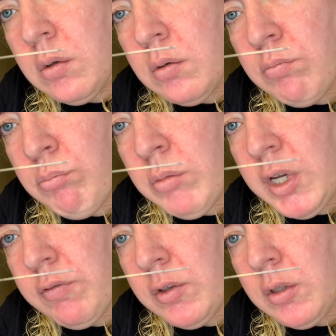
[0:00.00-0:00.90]

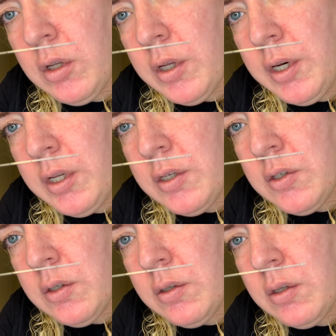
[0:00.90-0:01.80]
bevel on it,
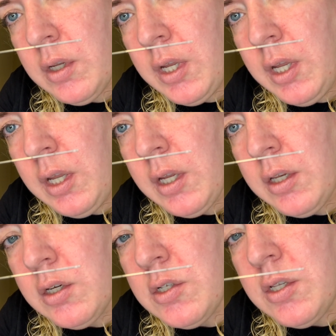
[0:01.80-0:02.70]

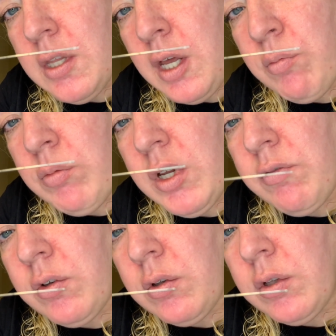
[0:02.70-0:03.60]
and that
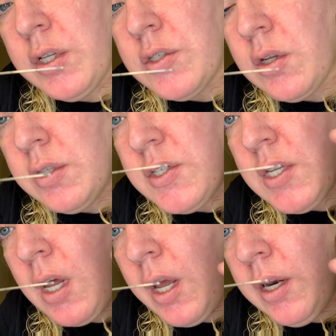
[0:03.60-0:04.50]
bevel is on the
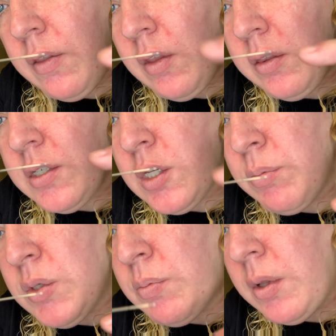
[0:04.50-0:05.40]
side and then the tip is
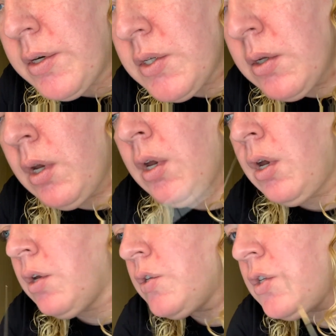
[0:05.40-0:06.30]
blunt.
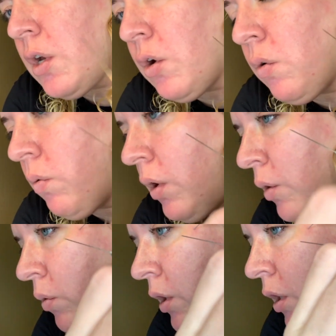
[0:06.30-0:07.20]
So I want
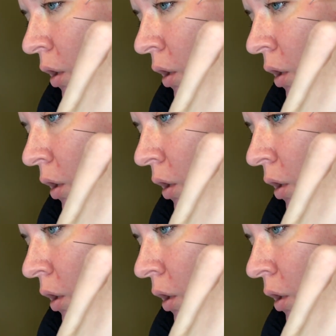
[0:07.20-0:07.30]
to go